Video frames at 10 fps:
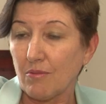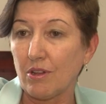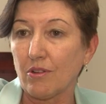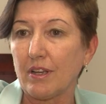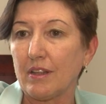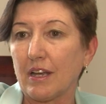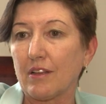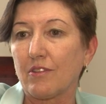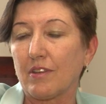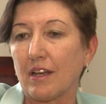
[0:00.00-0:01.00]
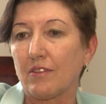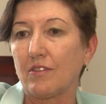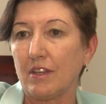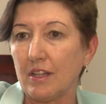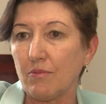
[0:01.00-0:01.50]
We're looking at
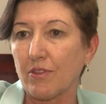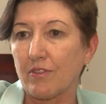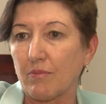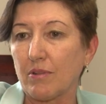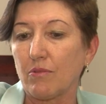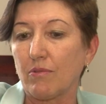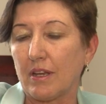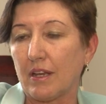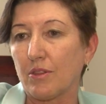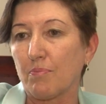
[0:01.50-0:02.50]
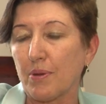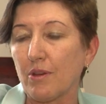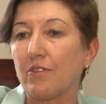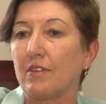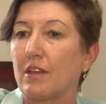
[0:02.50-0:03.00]
dealing with someone where the
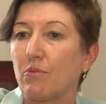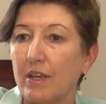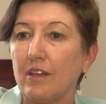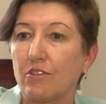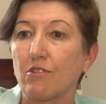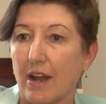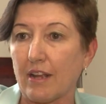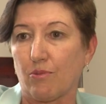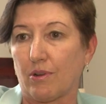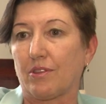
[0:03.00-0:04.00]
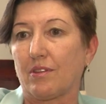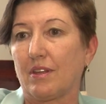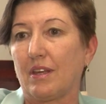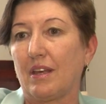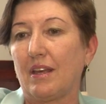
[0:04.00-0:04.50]
person that we interact with
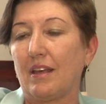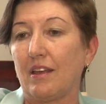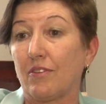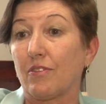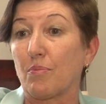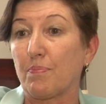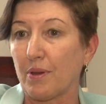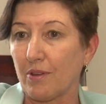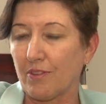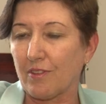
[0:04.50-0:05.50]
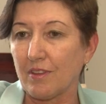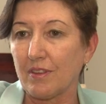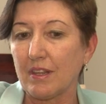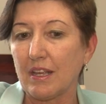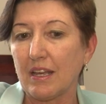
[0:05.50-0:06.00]
is the
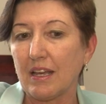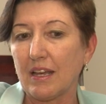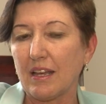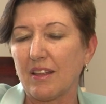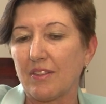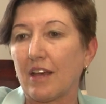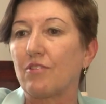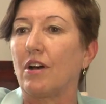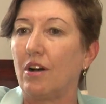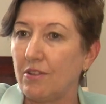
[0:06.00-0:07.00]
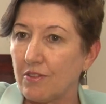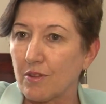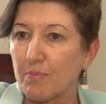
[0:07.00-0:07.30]
person that owns the